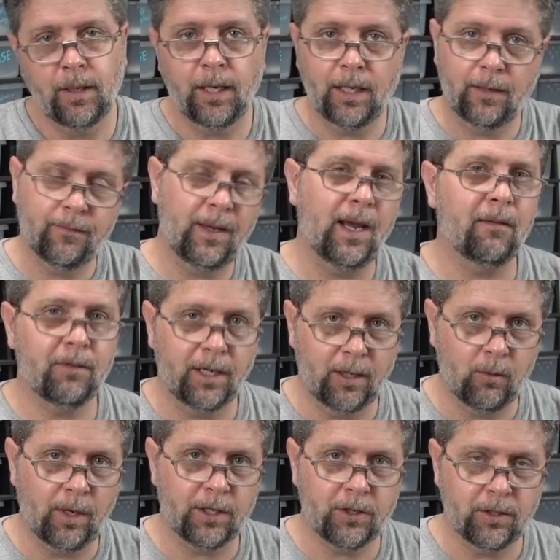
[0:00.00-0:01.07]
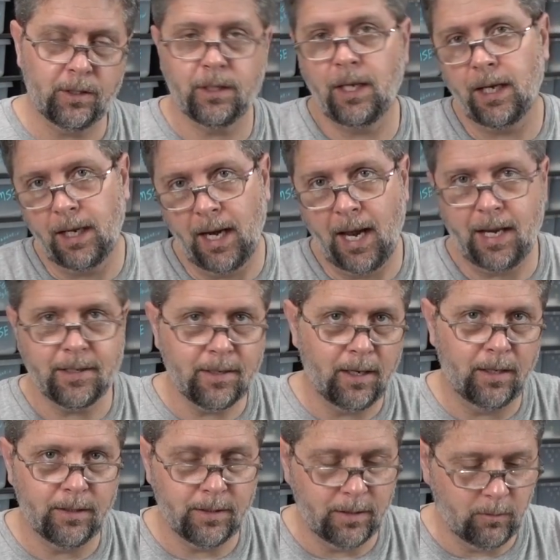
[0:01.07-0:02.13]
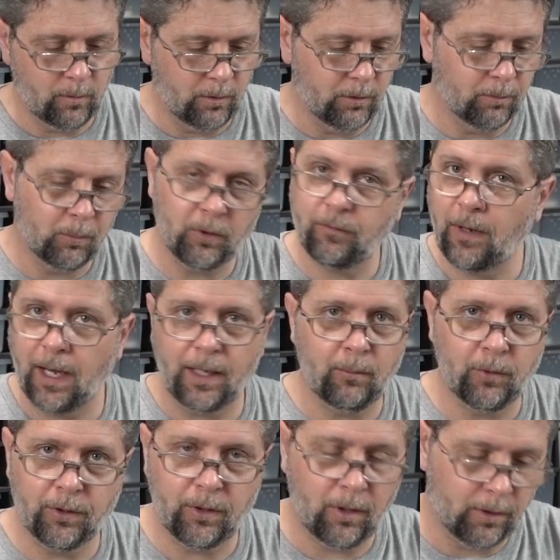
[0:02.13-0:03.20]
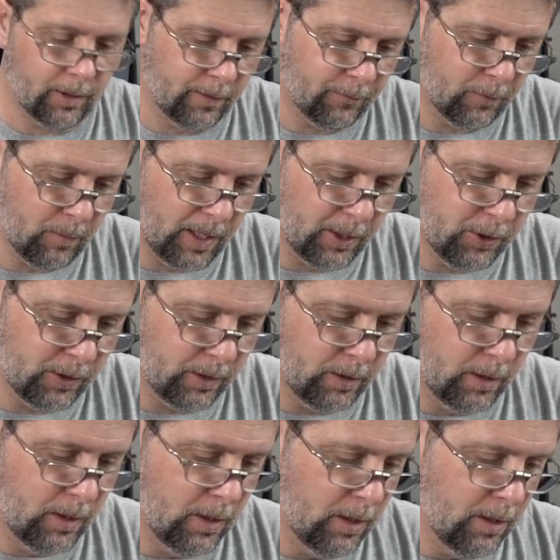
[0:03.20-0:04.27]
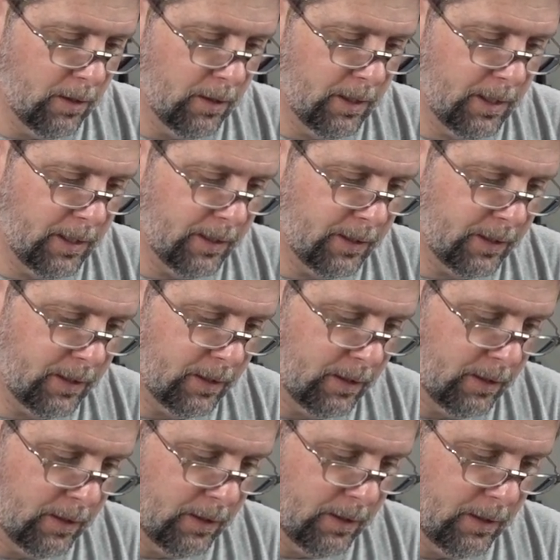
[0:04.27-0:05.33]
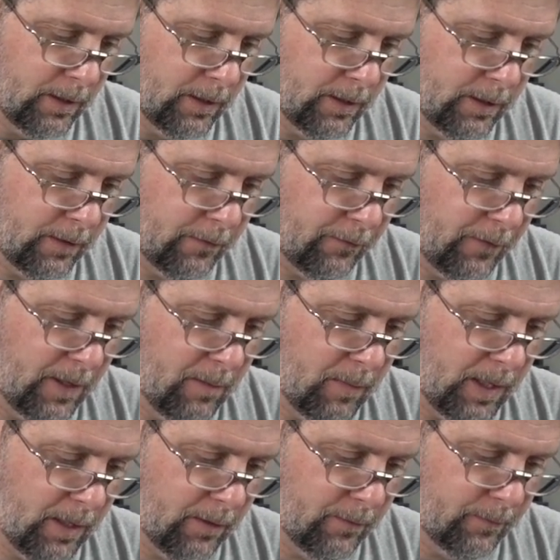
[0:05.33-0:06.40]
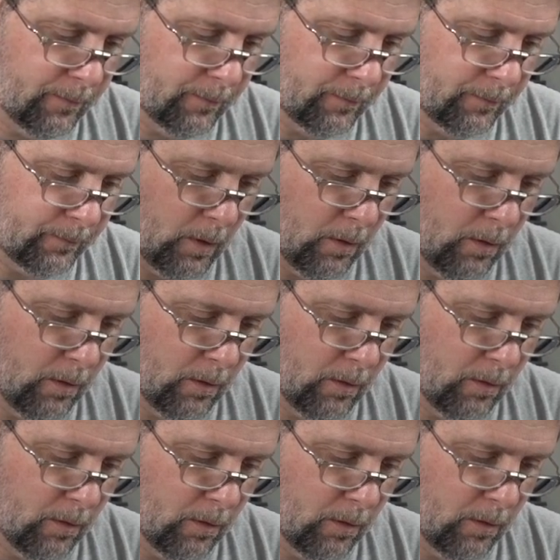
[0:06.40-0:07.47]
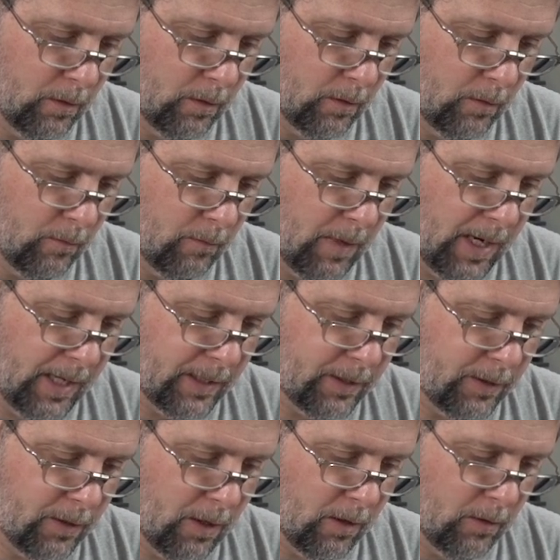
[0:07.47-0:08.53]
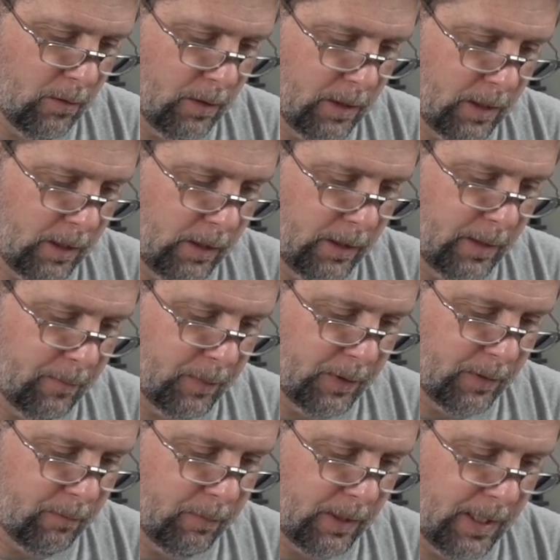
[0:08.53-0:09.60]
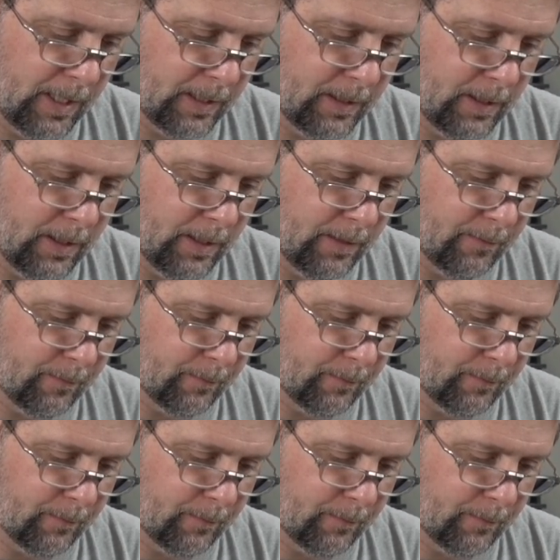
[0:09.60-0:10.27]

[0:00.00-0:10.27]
And if they have any questions, they can ask us and we'll provide them with all the information. This is a female Max Snow Eclipse Black Knight.